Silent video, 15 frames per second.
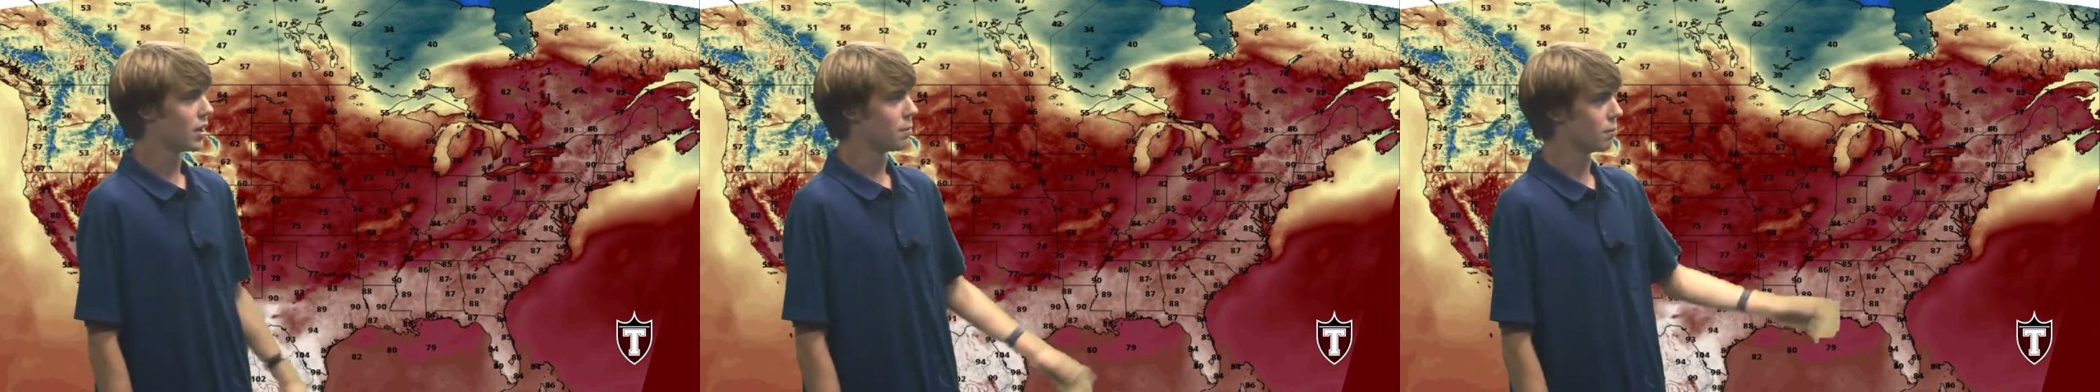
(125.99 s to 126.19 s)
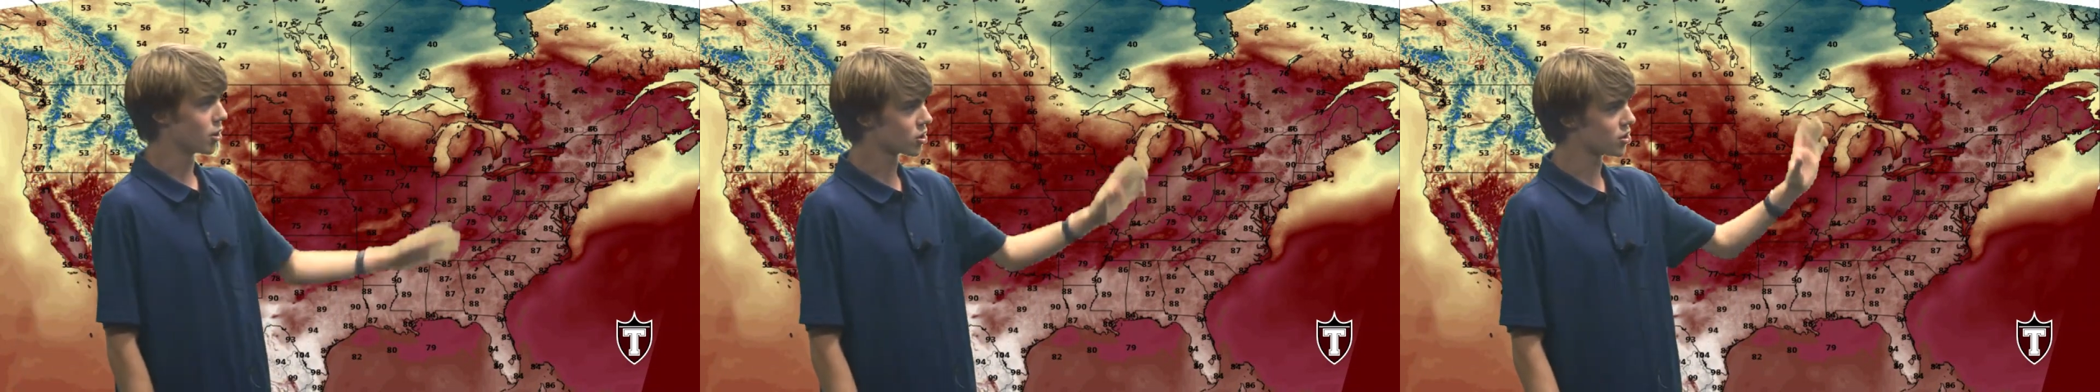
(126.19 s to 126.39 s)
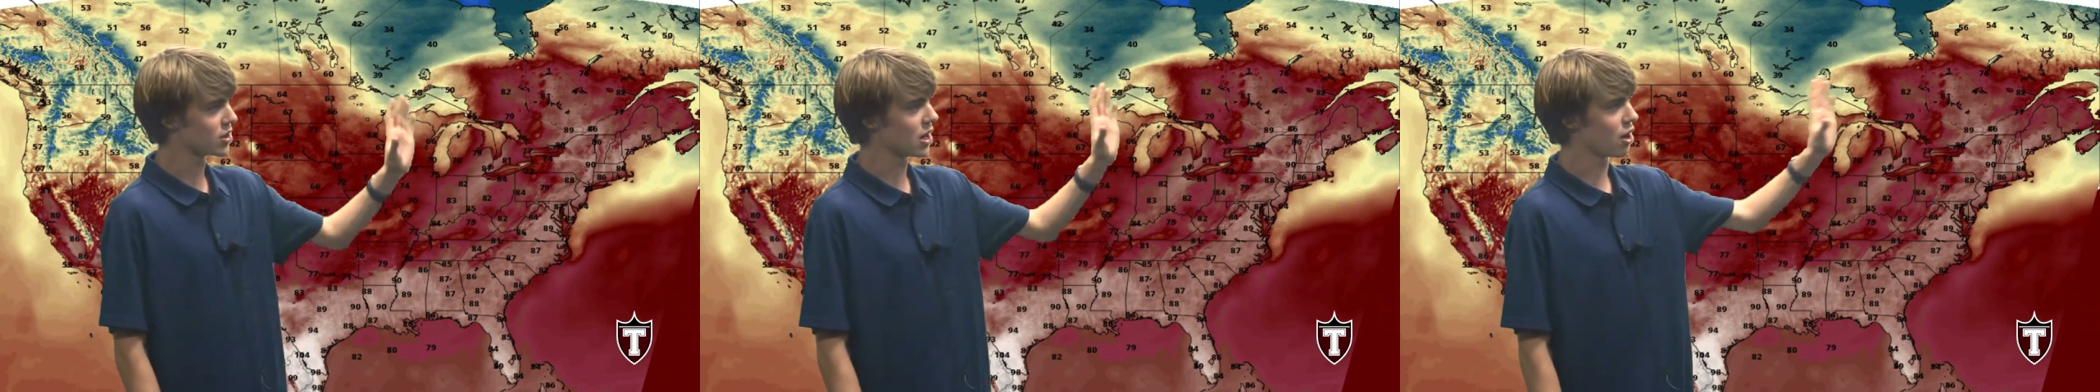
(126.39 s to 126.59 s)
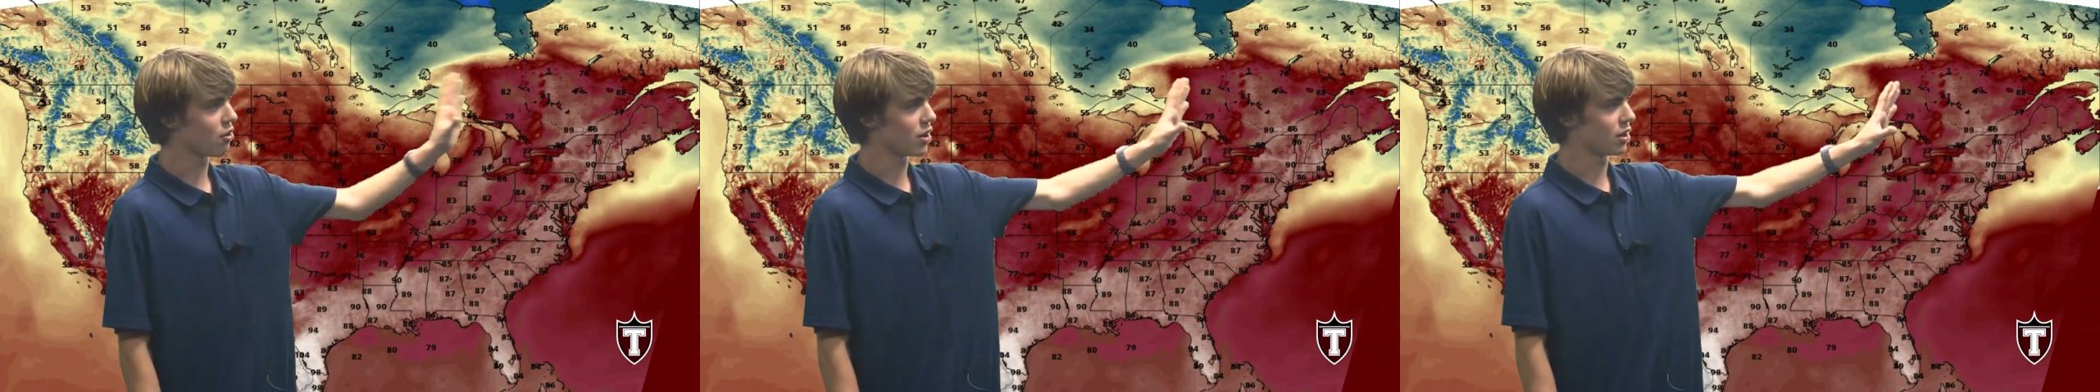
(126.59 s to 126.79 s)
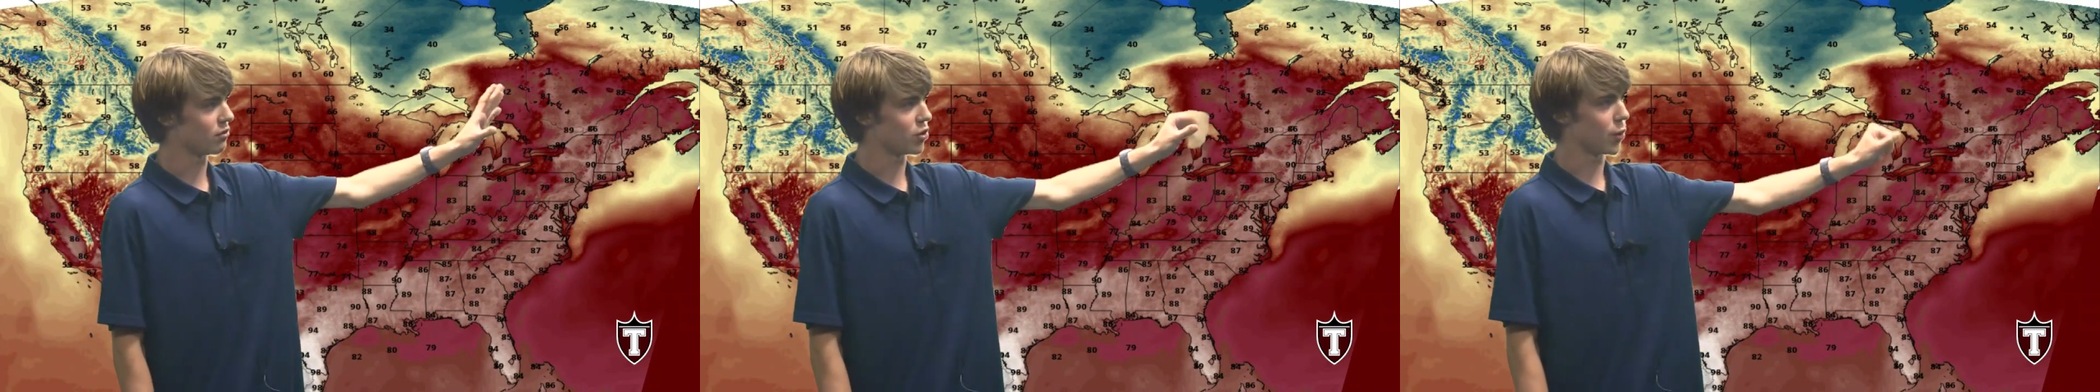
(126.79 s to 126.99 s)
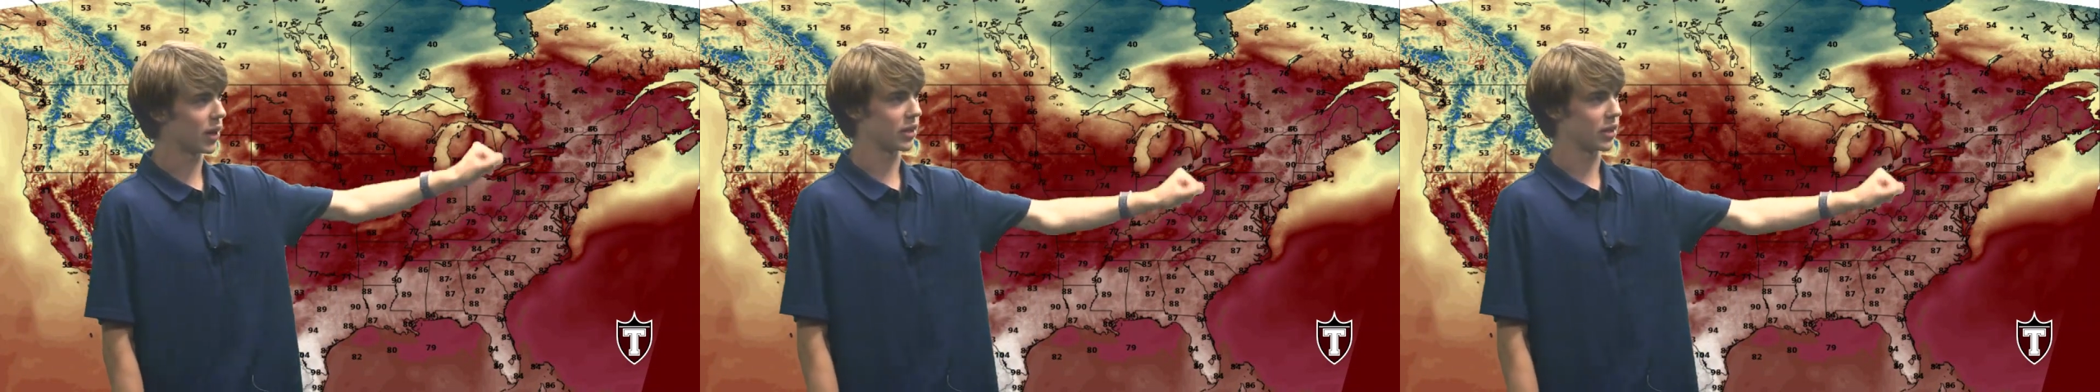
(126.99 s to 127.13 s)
much of the area of New